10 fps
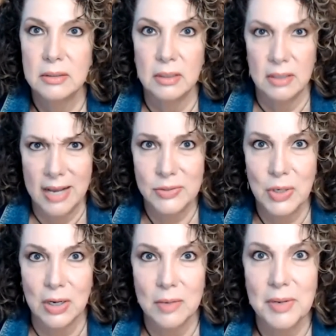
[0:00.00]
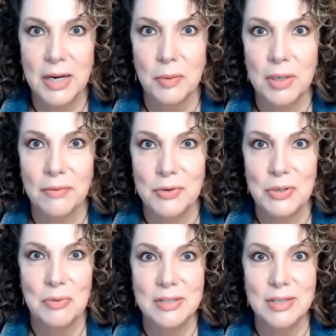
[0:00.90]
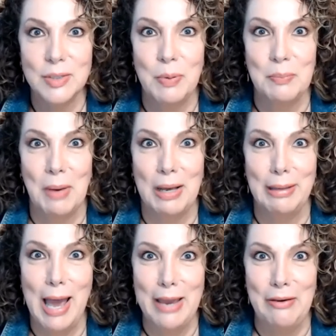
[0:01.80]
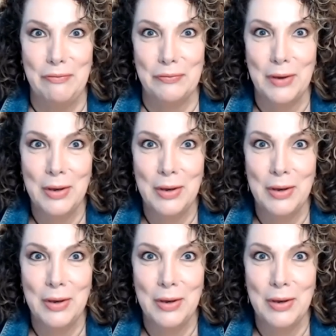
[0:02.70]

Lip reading: the last Carmen I will ever do? has been my life.